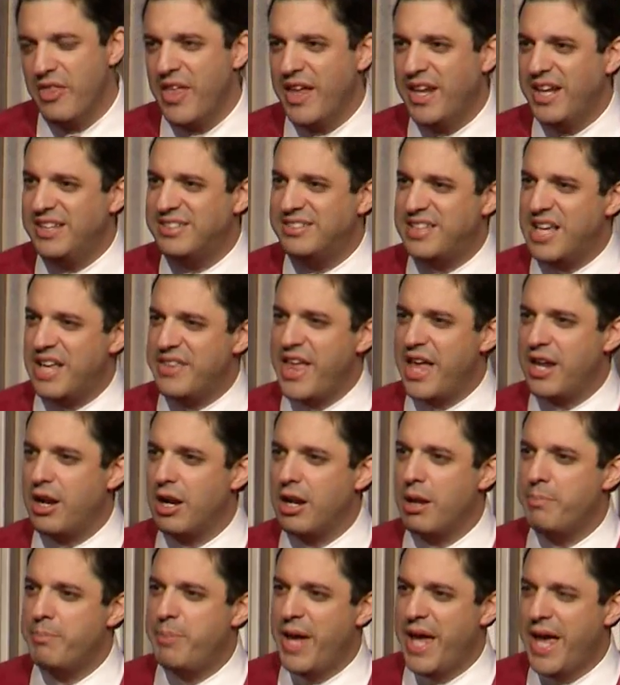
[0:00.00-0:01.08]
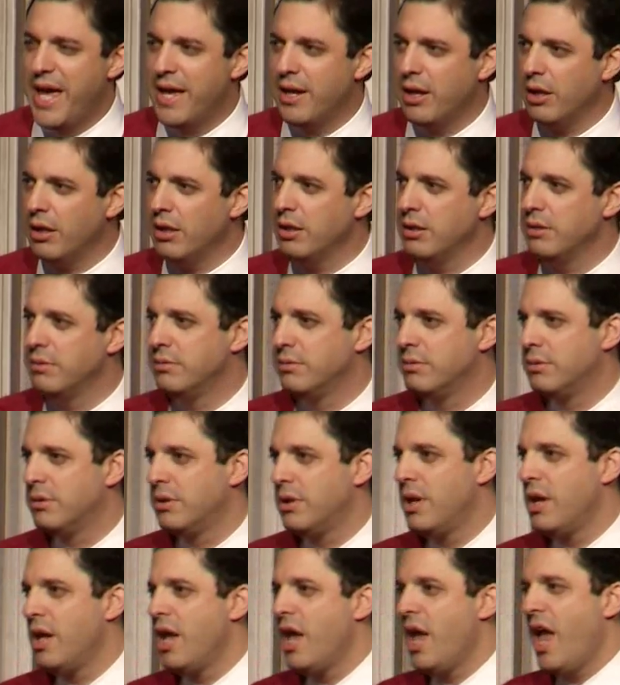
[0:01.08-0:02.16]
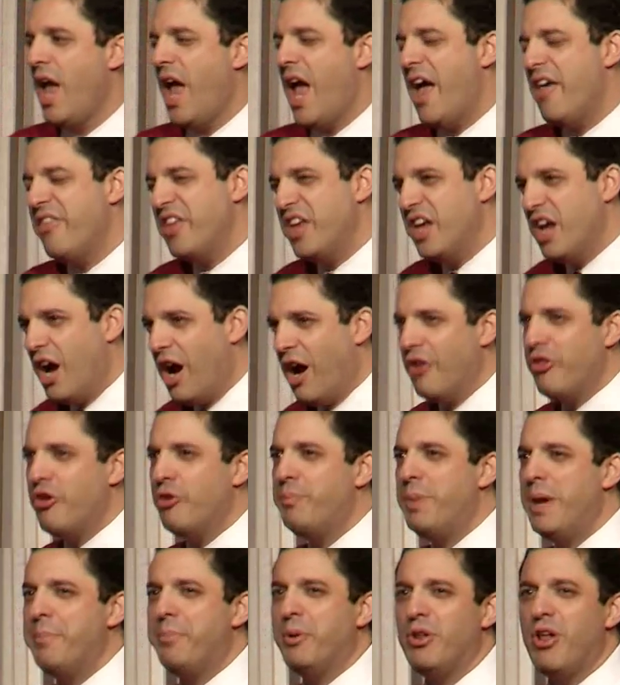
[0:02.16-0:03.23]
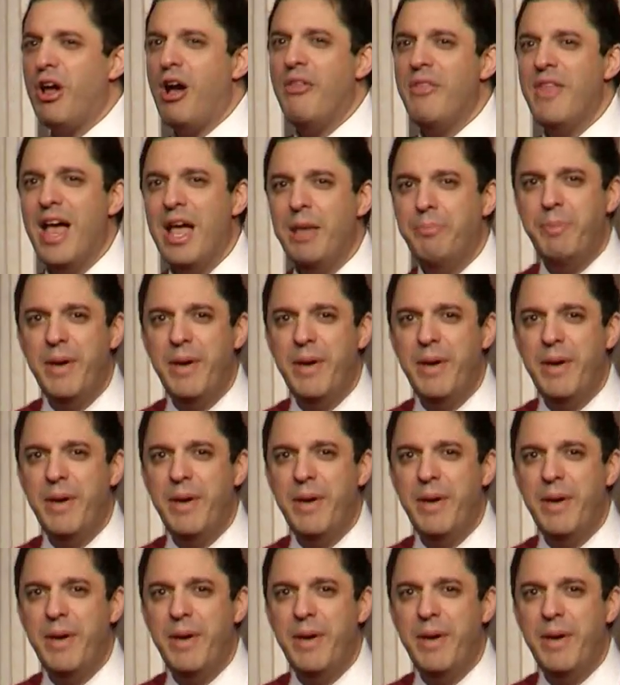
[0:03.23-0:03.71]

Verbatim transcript: that he said that on a panel, and the other people on that